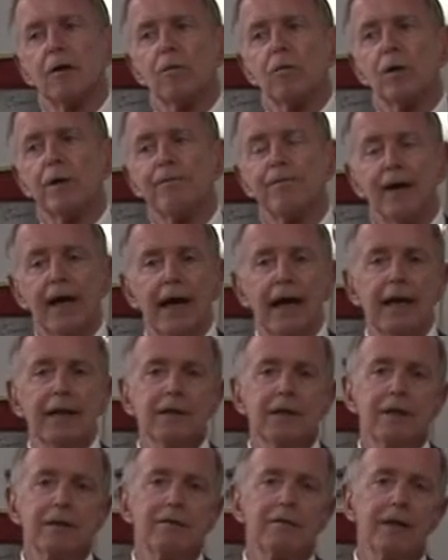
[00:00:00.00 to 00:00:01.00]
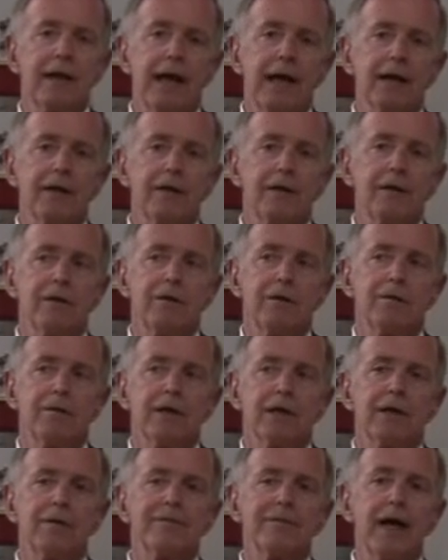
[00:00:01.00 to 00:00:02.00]
we find that
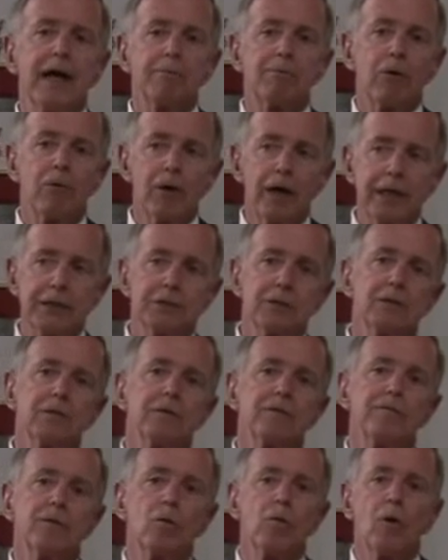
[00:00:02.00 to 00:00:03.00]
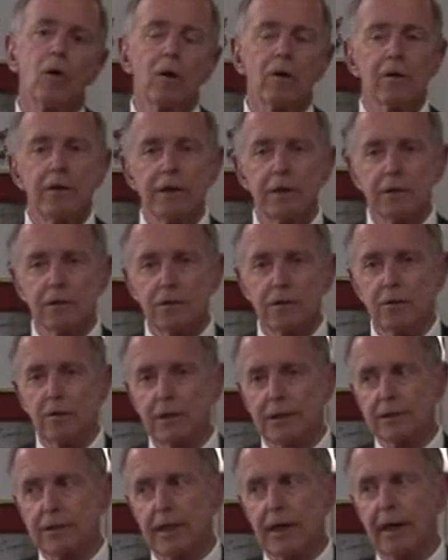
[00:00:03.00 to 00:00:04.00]
the evaporation of the water in the
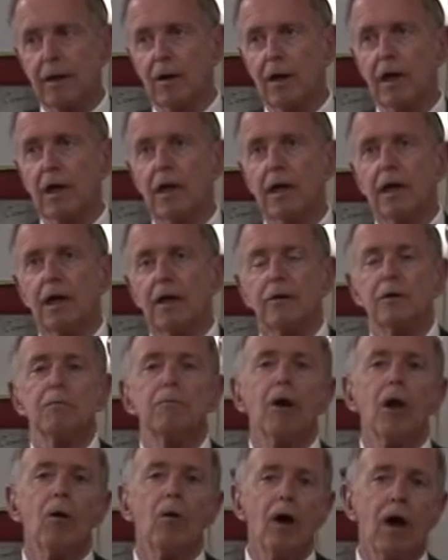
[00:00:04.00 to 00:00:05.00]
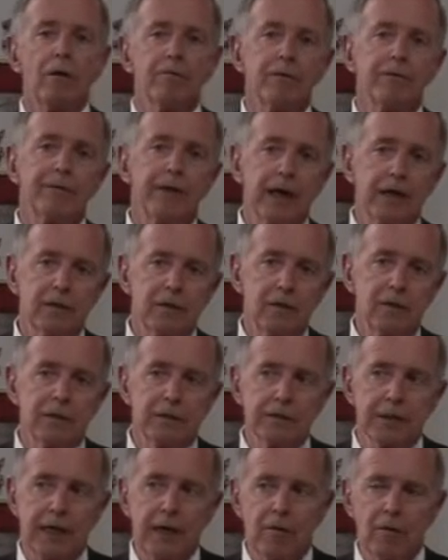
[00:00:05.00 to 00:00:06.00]
cooling tower, the blow-off of that cooling
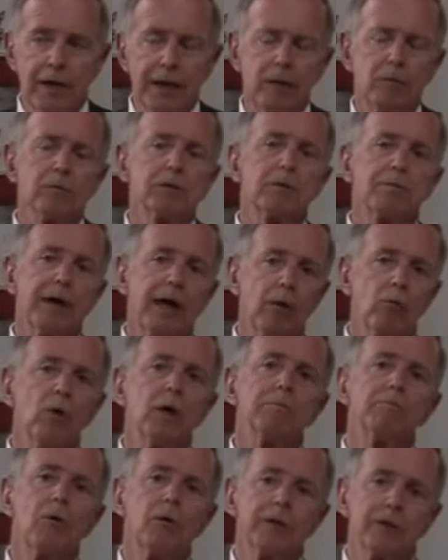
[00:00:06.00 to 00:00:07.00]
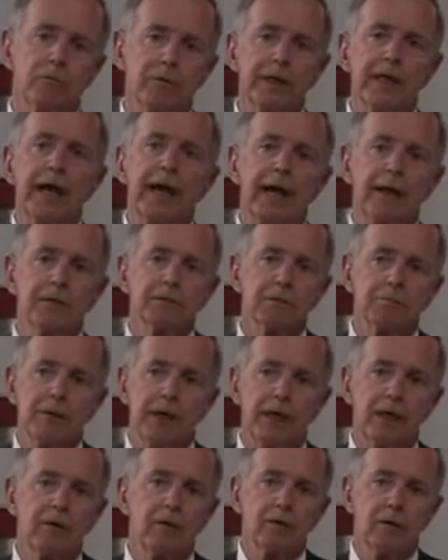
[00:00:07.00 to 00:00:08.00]
tower, equals about 1.3 gallons a
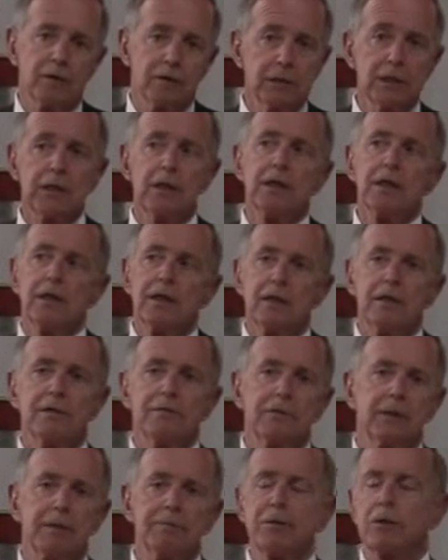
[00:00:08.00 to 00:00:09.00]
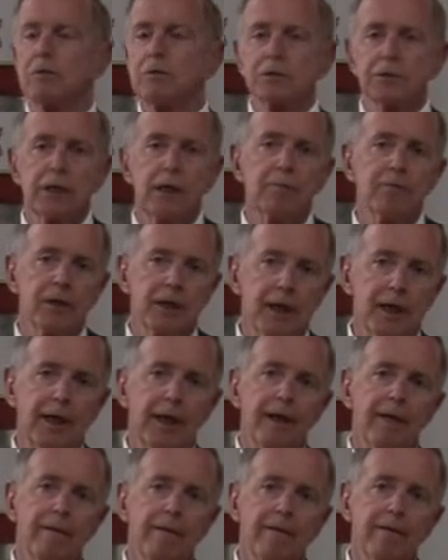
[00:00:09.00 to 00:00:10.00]
minute on a typical summer day.